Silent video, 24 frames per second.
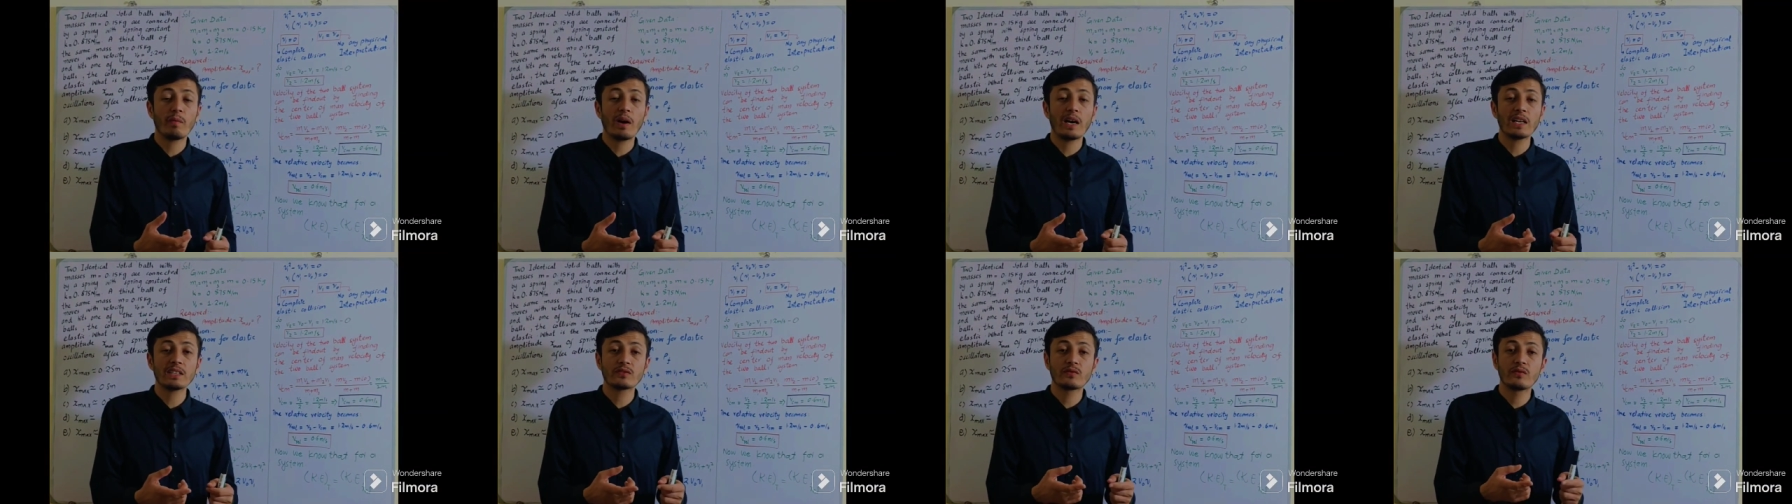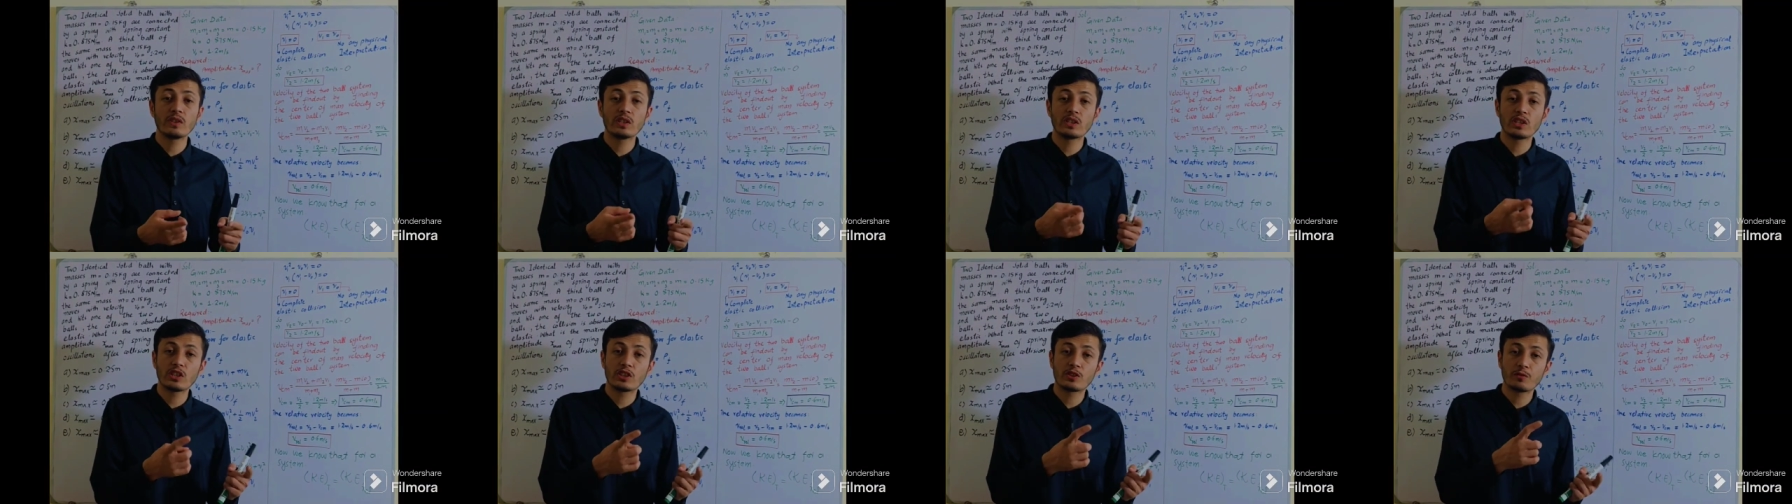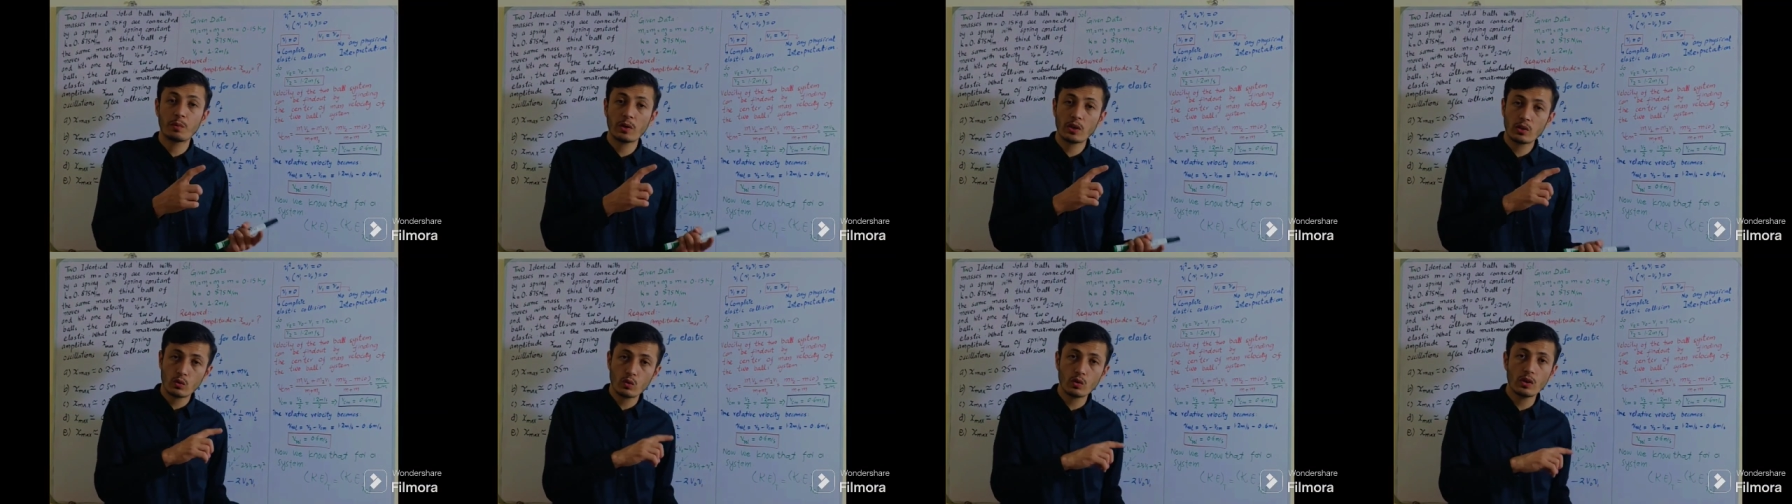mass with
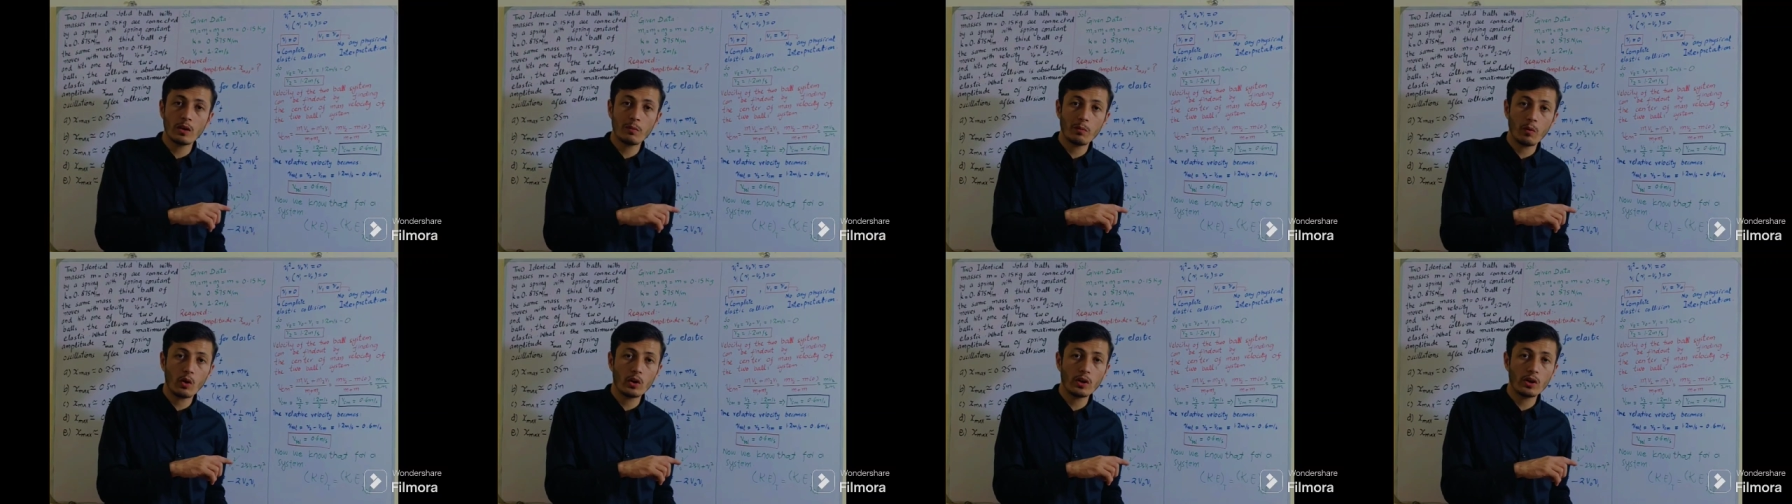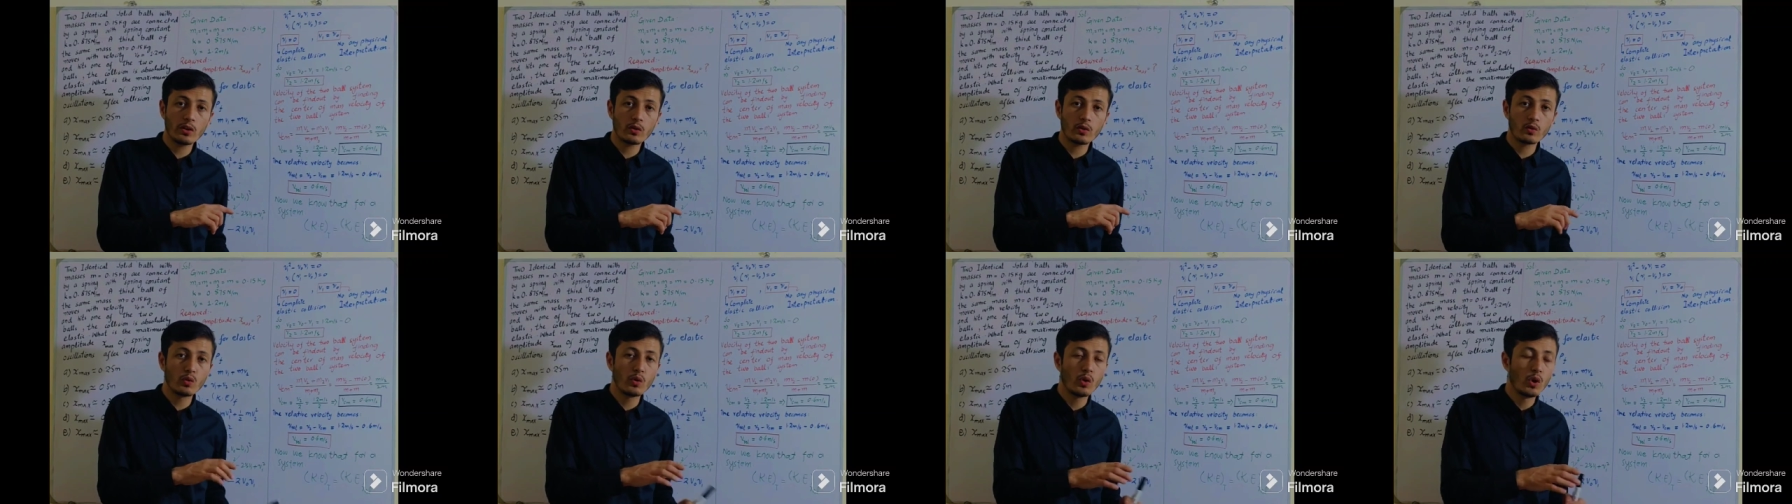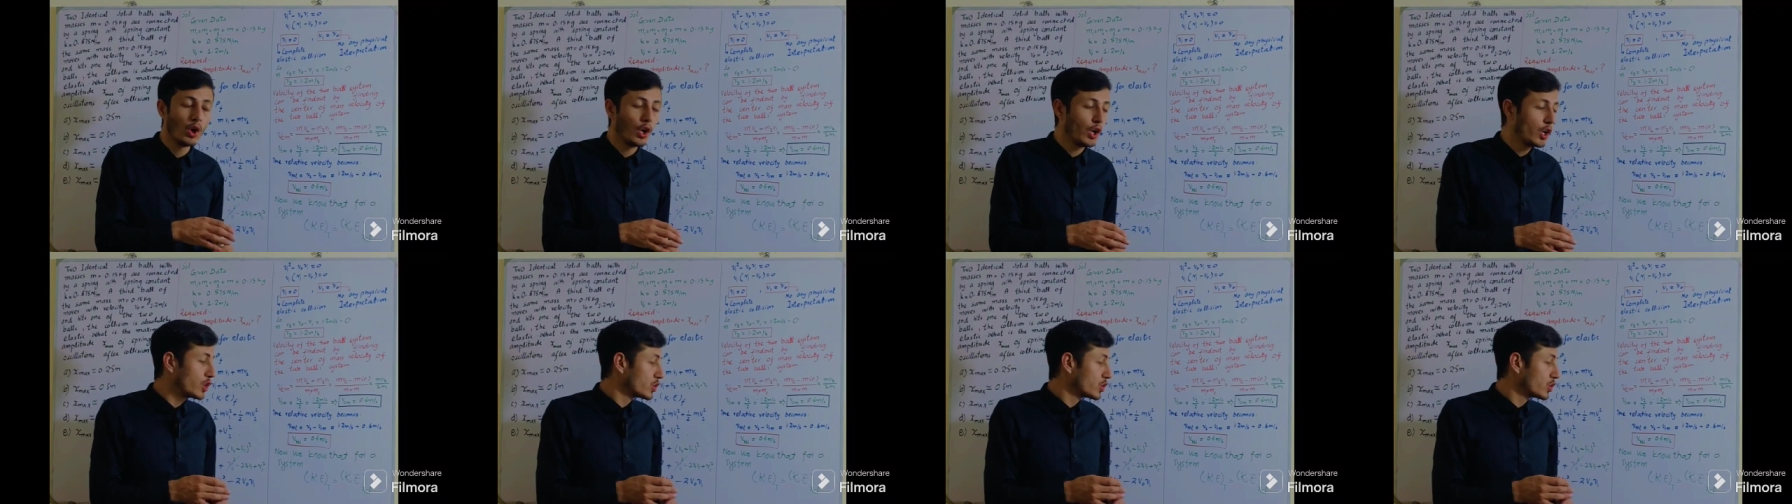respect to the body 2.